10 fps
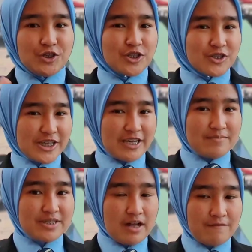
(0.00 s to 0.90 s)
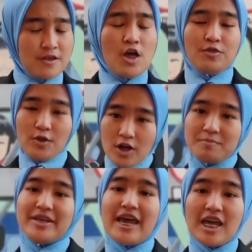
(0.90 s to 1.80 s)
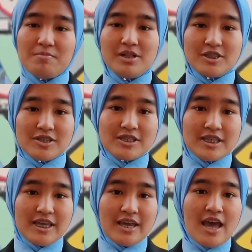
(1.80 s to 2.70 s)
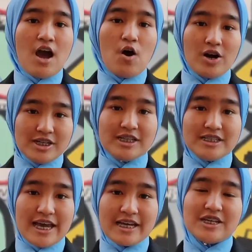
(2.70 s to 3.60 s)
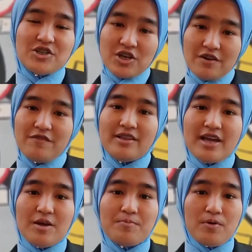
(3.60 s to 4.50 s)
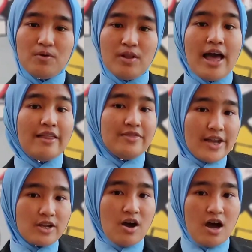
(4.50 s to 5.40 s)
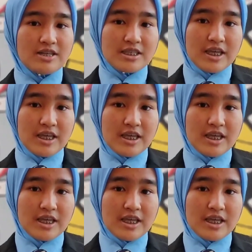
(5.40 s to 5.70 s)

due to himself not being able to see or detect a traffic light pole that caused